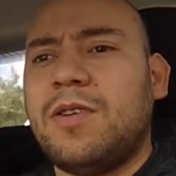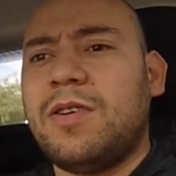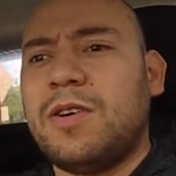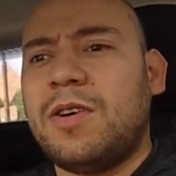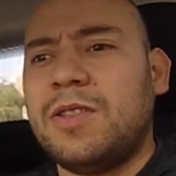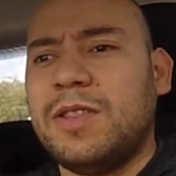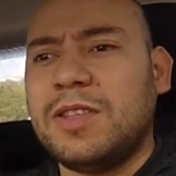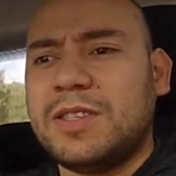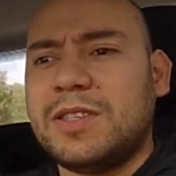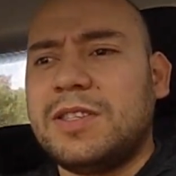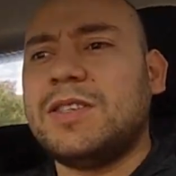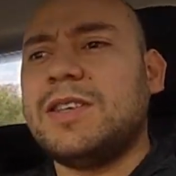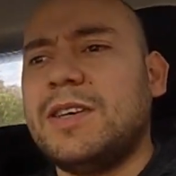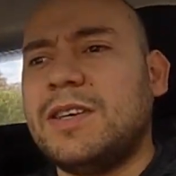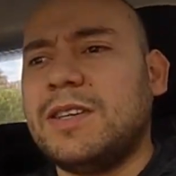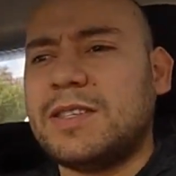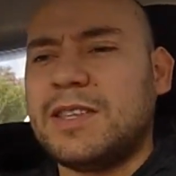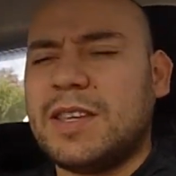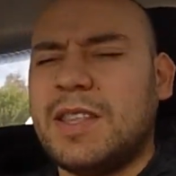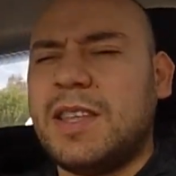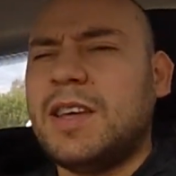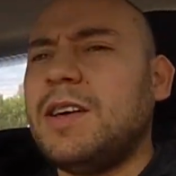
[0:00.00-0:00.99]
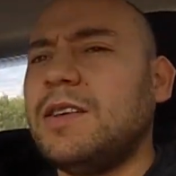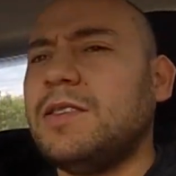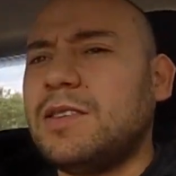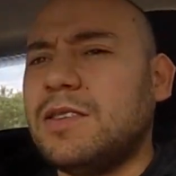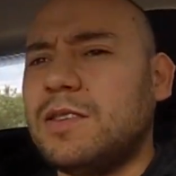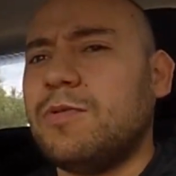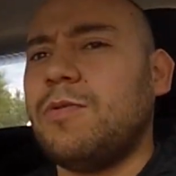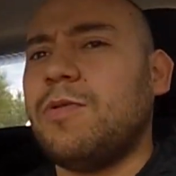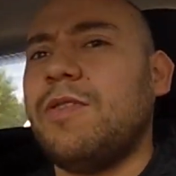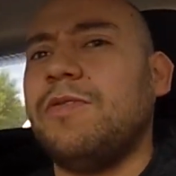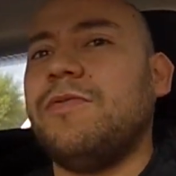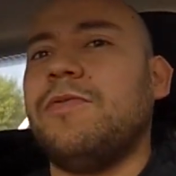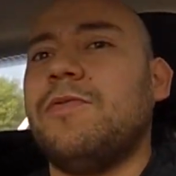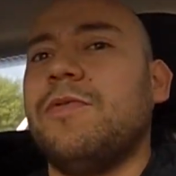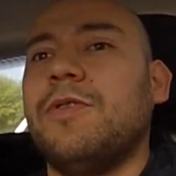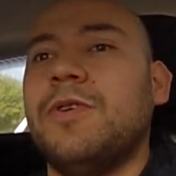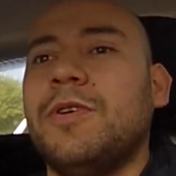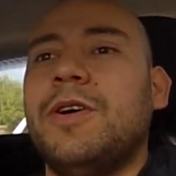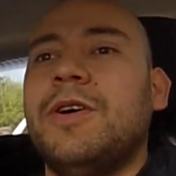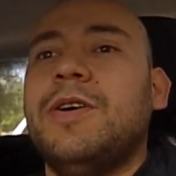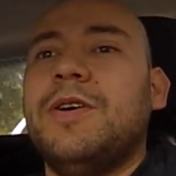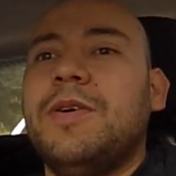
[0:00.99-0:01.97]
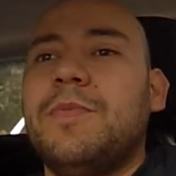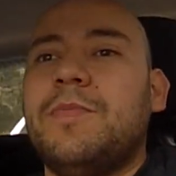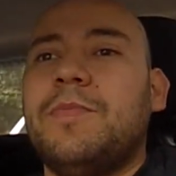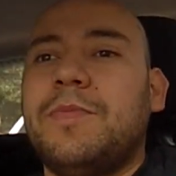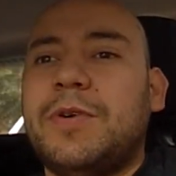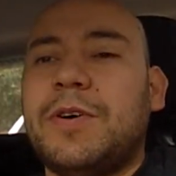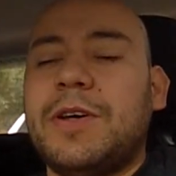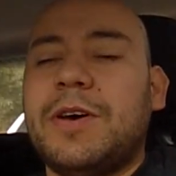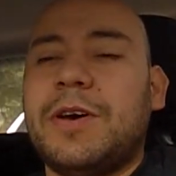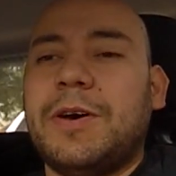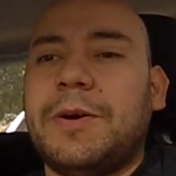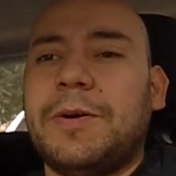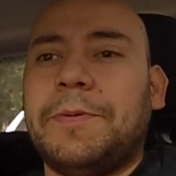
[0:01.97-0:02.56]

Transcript: on the slicks. I think it's a 12.4. But